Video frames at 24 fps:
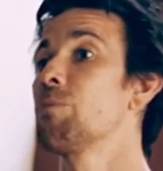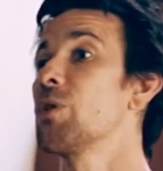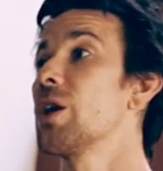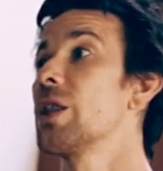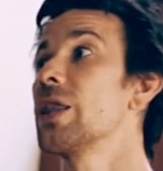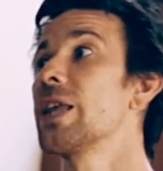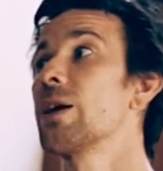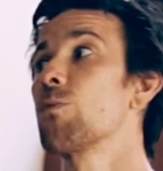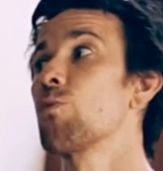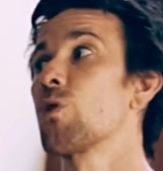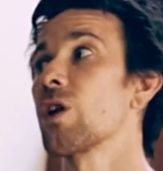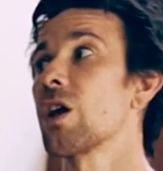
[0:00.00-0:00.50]

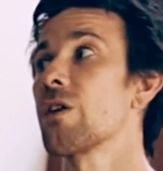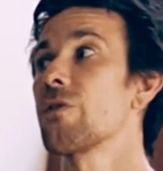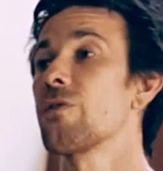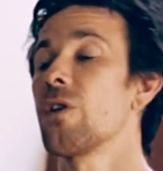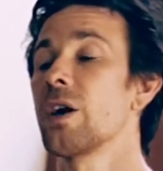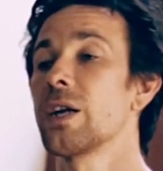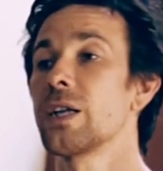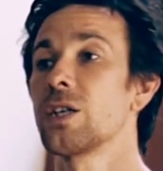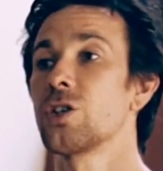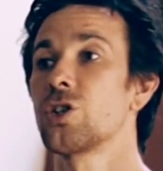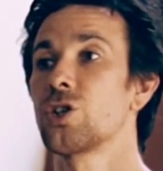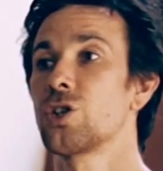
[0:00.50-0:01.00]
And then what I
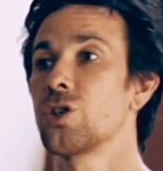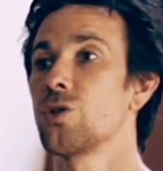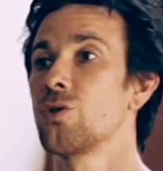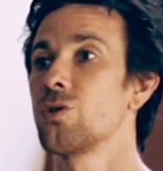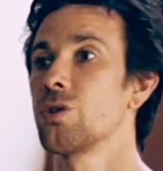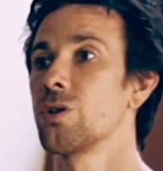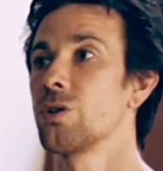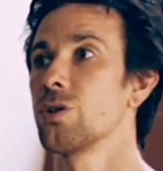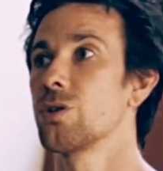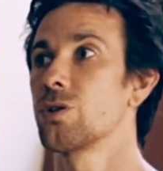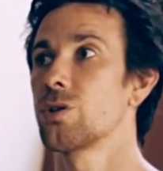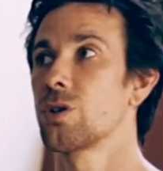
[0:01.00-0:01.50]
find is
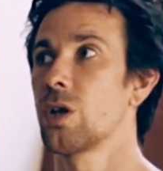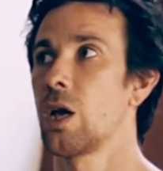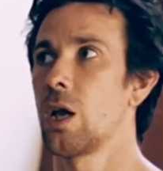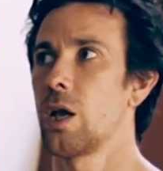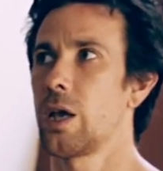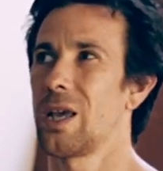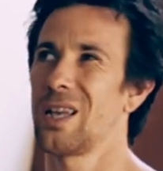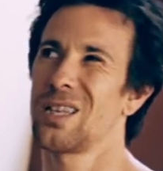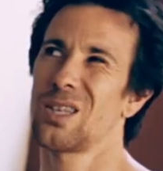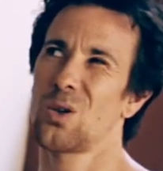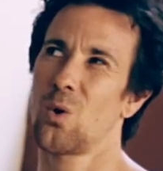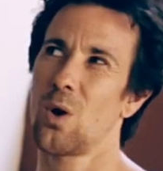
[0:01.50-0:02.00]
students,
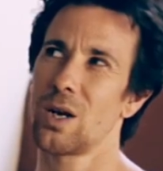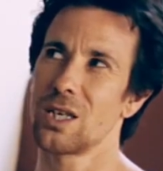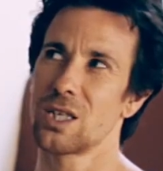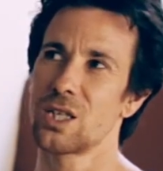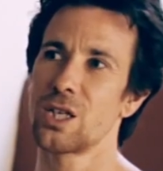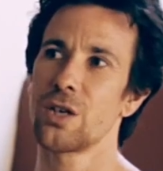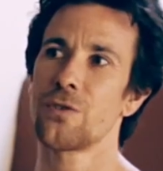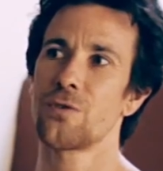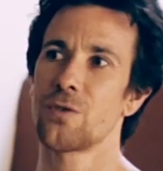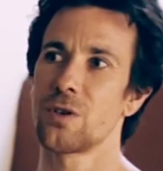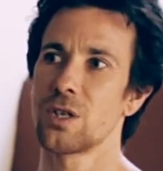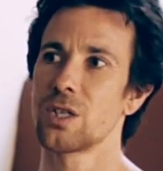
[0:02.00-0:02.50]
it's quite
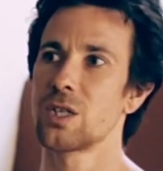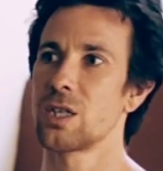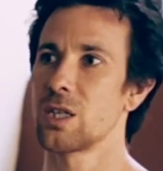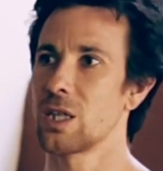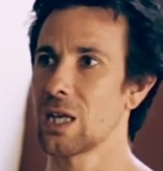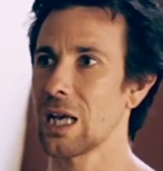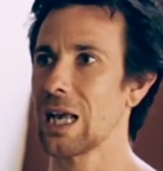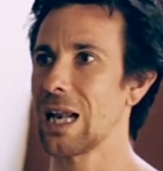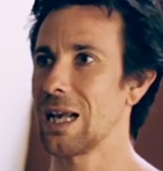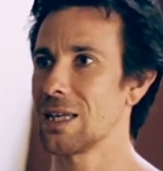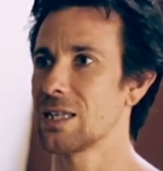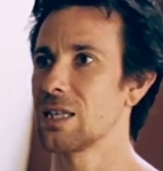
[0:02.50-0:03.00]
different to
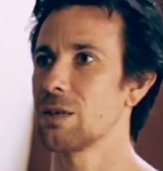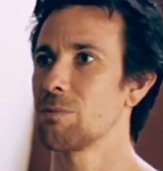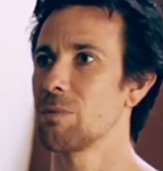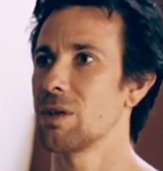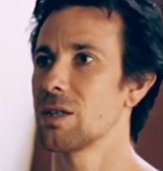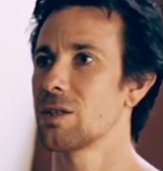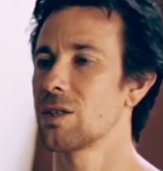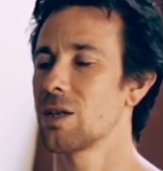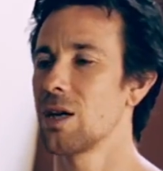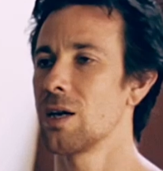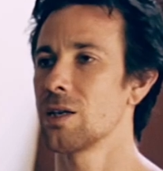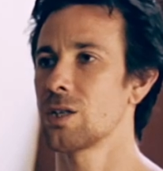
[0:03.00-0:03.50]
the classic
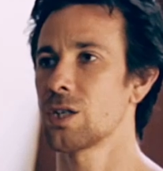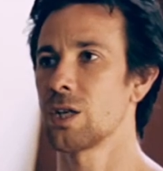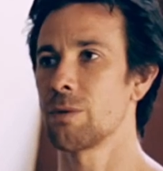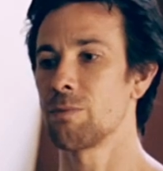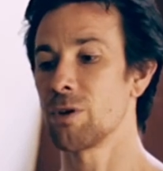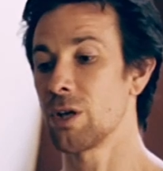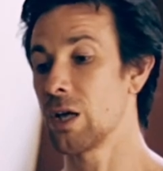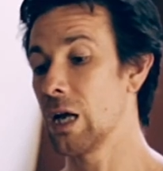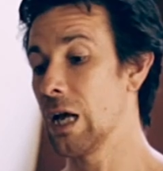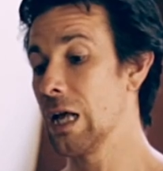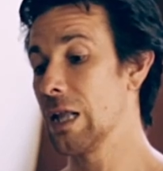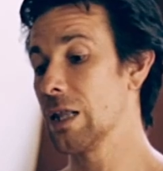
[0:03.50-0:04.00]
Matsyasana,
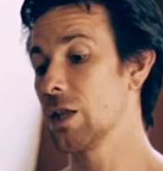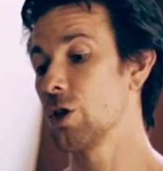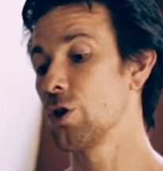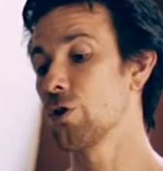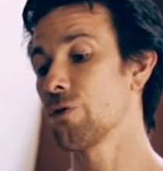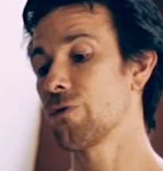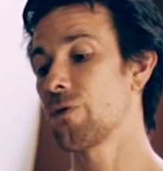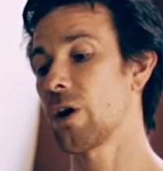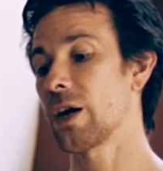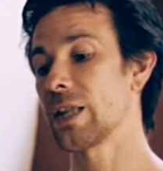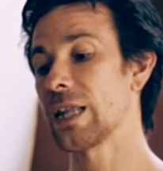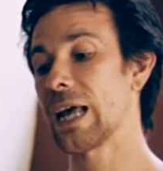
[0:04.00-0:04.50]
but
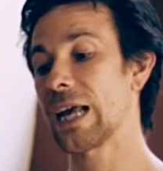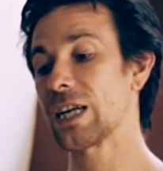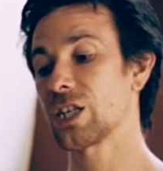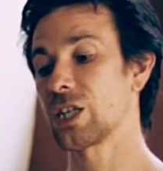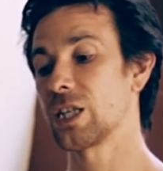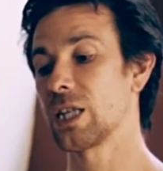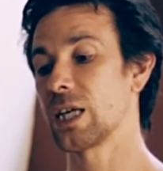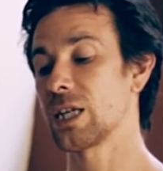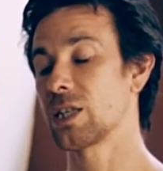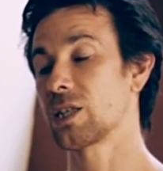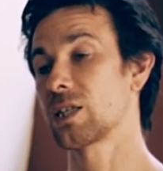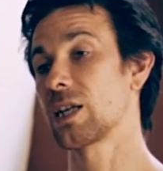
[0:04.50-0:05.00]
you'll find
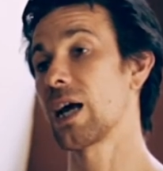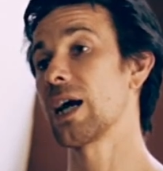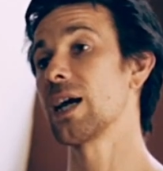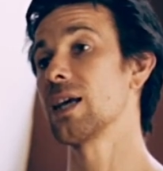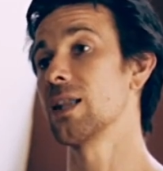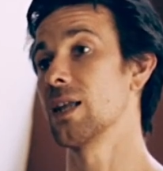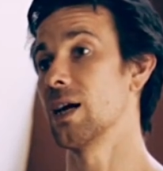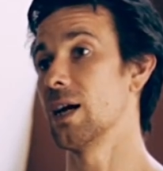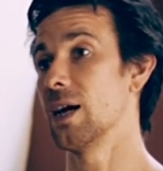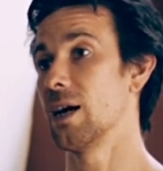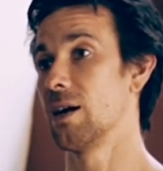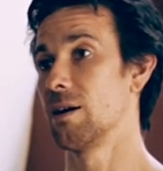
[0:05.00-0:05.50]
actually they stay
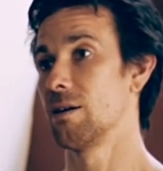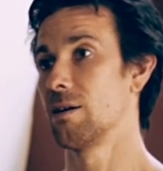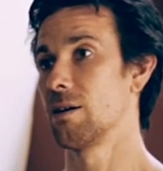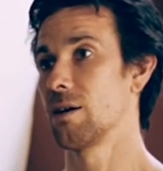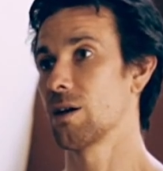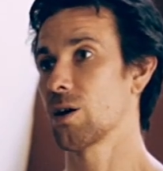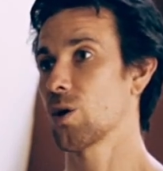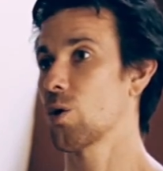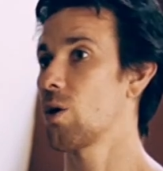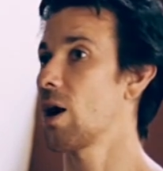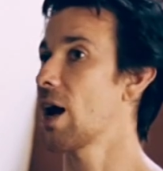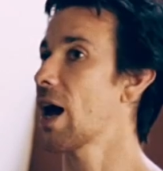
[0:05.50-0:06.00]
there
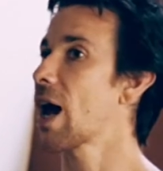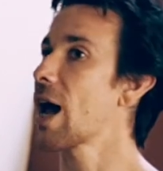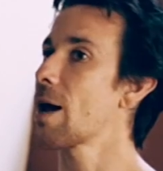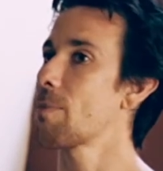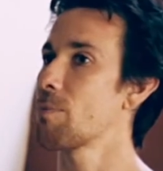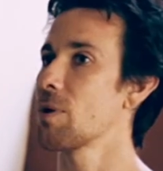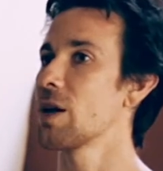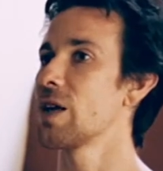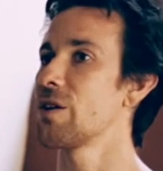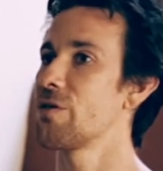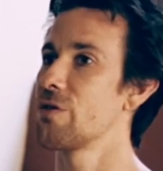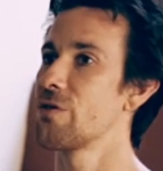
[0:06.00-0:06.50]
quite
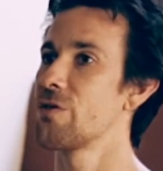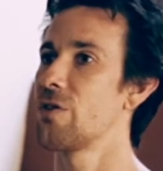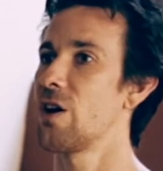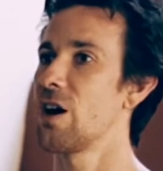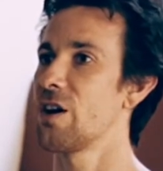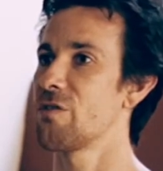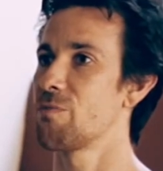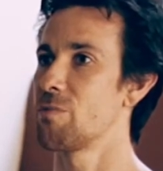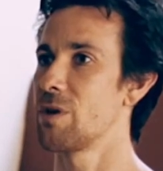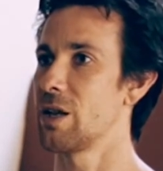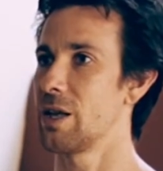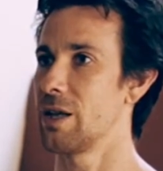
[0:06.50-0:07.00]
happily for
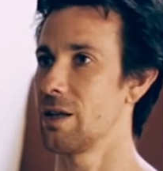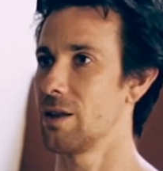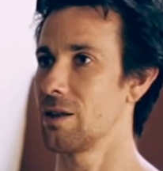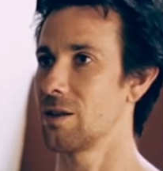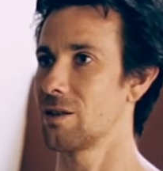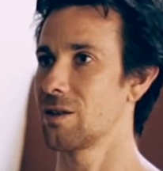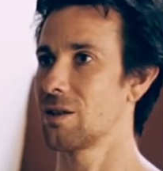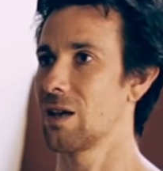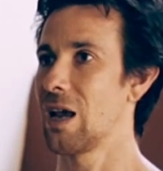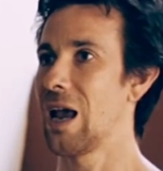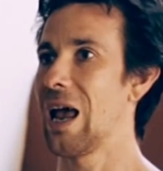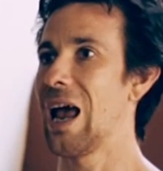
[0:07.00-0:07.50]
5
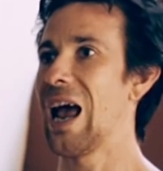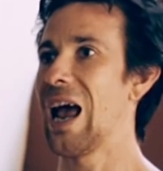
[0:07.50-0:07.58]
minutes.